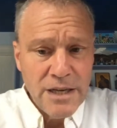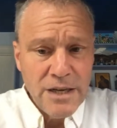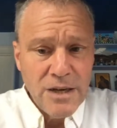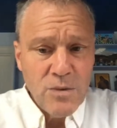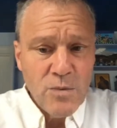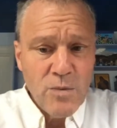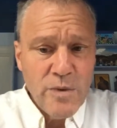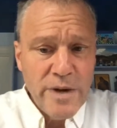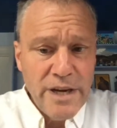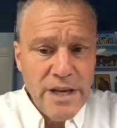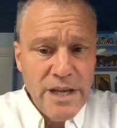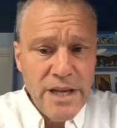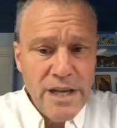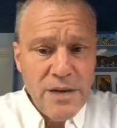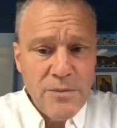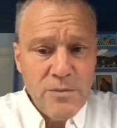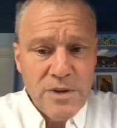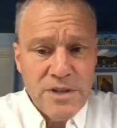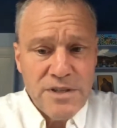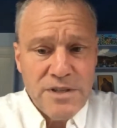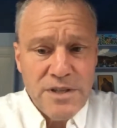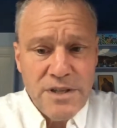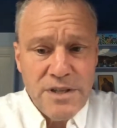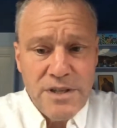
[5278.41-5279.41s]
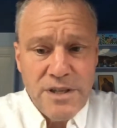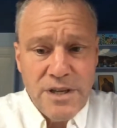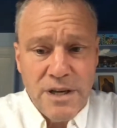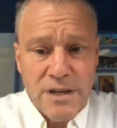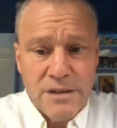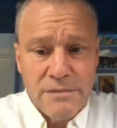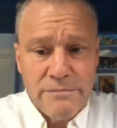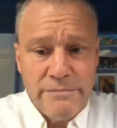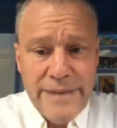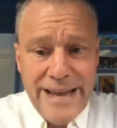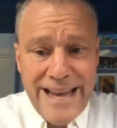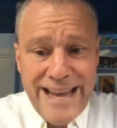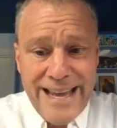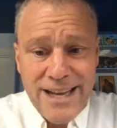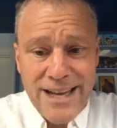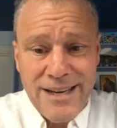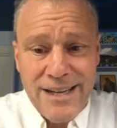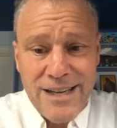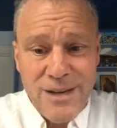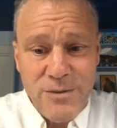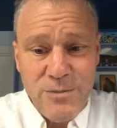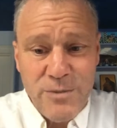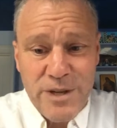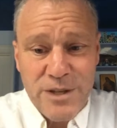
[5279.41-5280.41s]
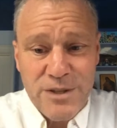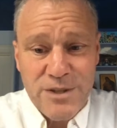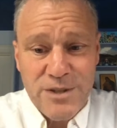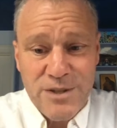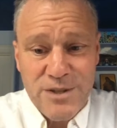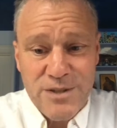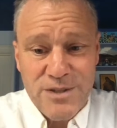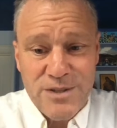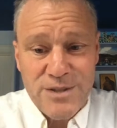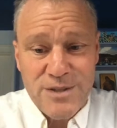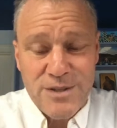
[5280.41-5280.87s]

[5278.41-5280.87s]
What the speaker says: When he was a young man, went to,